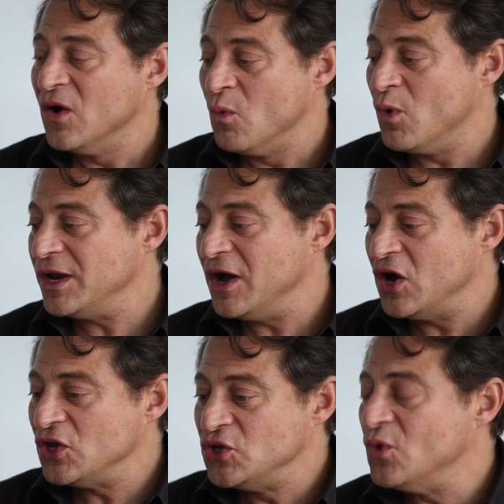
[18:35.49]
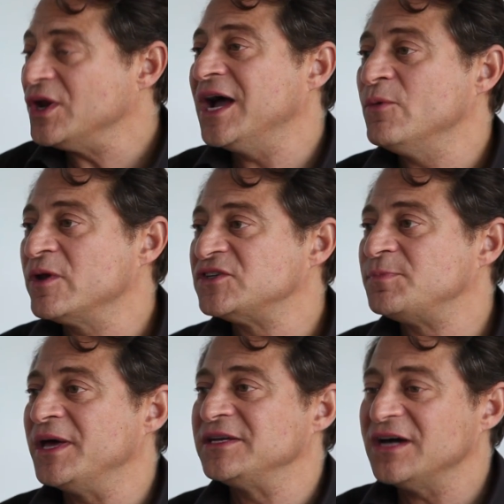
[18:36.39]
what you and I would have
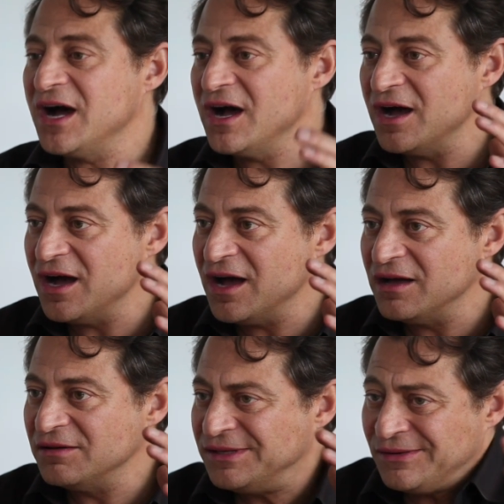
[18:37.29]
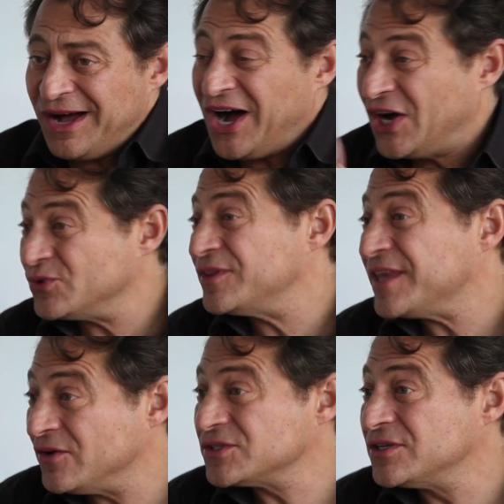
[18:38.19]
spent,
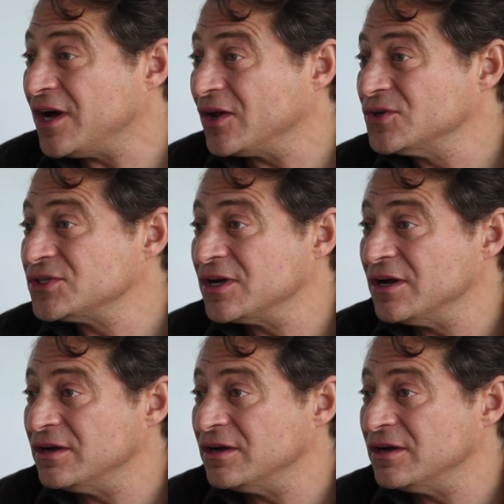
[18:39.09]
$100,000,